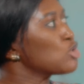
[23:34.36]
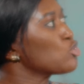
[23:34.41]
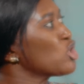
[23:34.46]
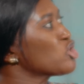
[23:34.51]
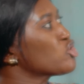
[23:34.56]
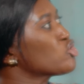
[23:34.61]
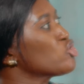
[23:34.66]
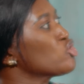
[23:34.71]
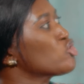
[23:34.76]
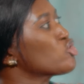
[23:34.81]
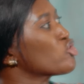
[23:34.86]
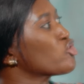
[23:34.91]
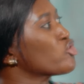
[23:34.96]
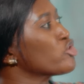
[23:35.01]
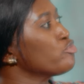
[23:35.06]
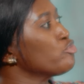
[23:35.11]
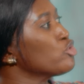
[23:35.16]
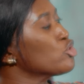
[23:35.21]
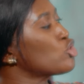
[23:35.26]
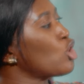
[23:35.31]
She
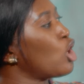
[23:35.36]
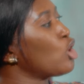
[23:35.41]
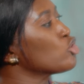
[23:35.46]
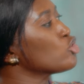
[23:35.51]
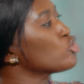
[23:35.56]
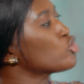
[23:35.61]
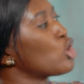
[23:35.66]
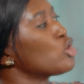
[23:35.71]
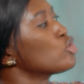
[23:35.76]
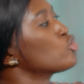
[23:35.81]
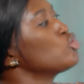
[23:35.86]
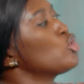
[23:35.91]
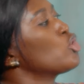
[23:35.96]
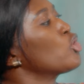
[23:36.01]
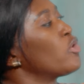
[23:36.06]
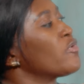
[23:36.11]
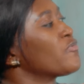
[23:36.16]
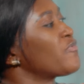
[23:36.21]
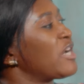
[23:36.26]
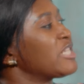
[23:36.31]
scream, you don't know
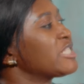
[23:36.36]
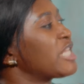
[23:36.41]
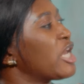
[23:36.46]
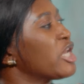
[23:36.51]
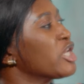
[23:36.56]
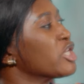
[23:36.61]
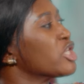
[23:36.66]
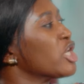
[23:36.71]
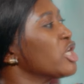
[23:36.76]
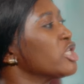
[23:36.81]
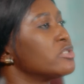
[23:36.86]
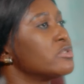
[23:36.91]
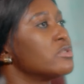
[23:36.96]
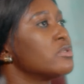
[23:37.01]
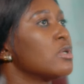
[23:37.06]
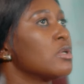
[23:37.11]
your father again.